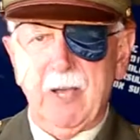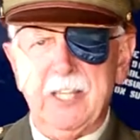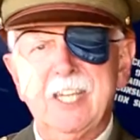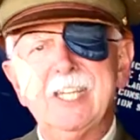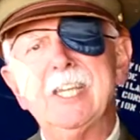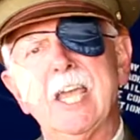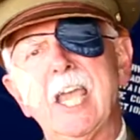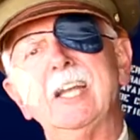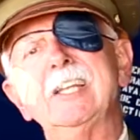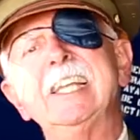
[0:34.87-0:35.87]
by the
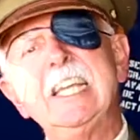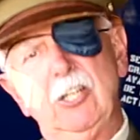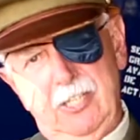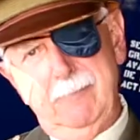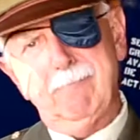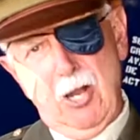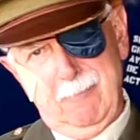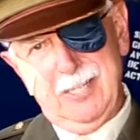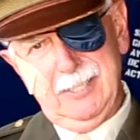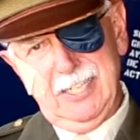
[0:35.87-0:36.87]
EAA Legal
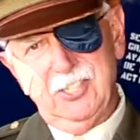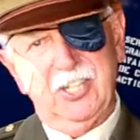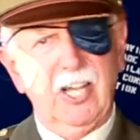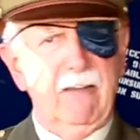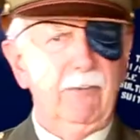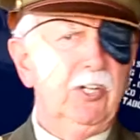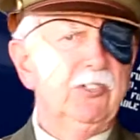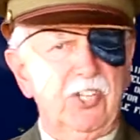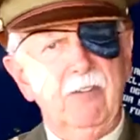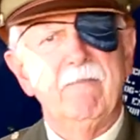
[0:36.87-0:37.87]
Department to cover
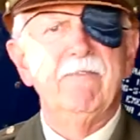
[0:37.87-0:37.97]
some